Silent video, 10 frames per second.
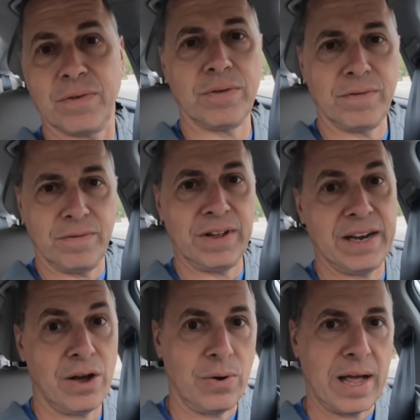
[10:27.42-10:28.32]
full
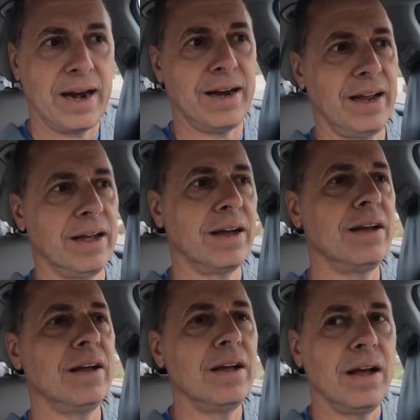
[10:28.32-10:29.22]
video
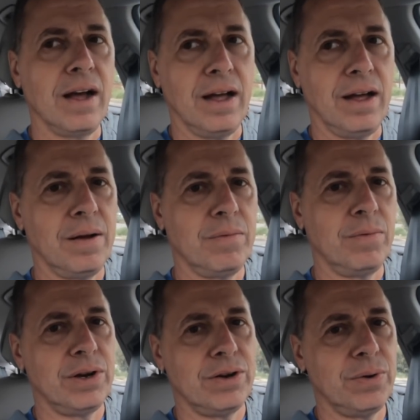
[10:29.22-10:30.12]
editing
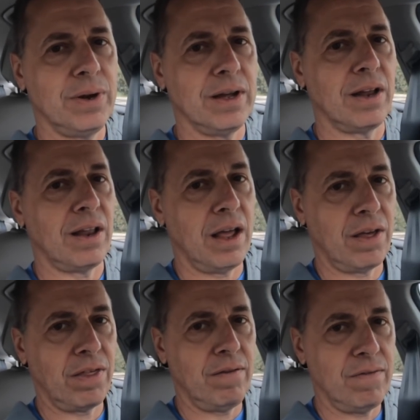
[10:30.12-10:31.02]
when you're doing a
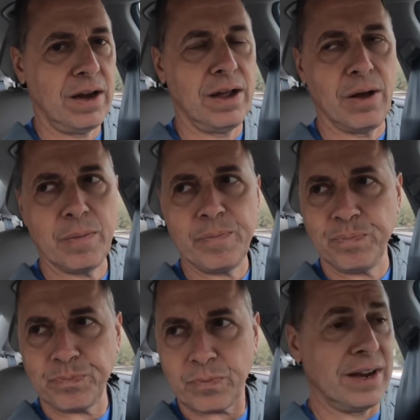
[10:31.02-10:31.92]
lengthy
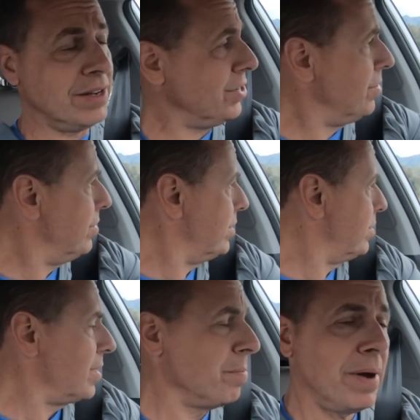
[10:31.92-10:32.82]
video. Unless you're
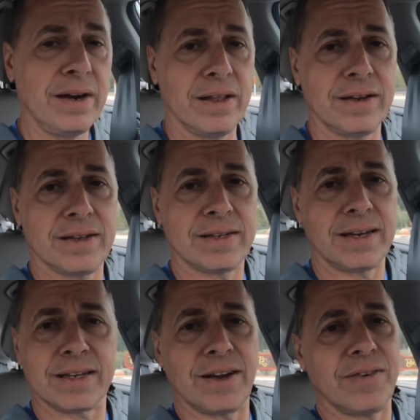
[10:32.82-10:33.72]
just somebody that
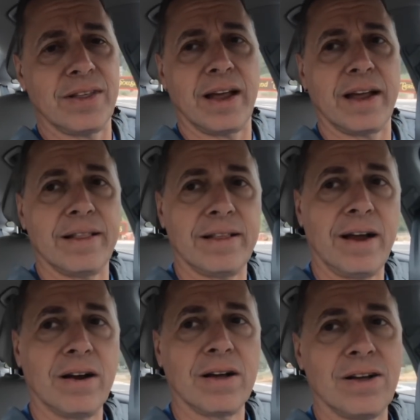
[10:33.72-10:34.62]
just sticks everything
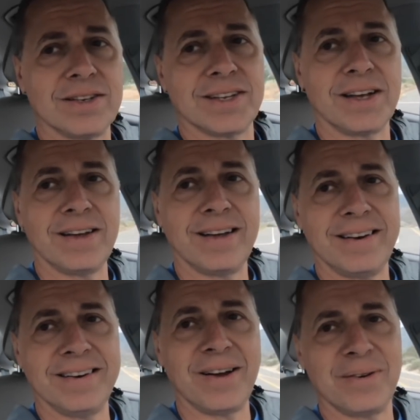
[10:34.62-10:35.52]
in there and calls it
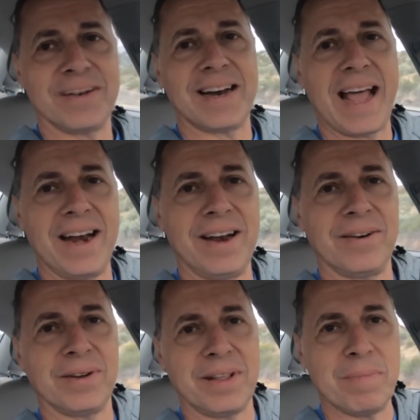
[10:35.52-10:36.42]
good and doesn't
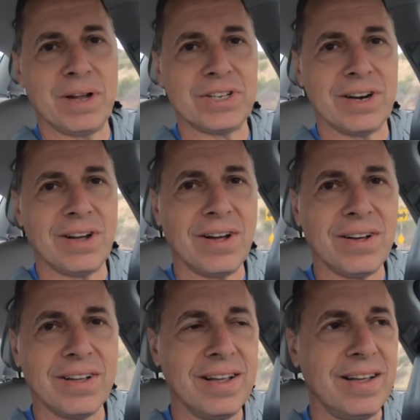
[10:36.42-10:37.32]
edit really much at
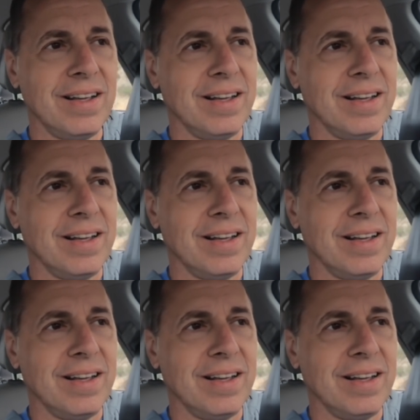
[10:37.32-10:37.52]
all,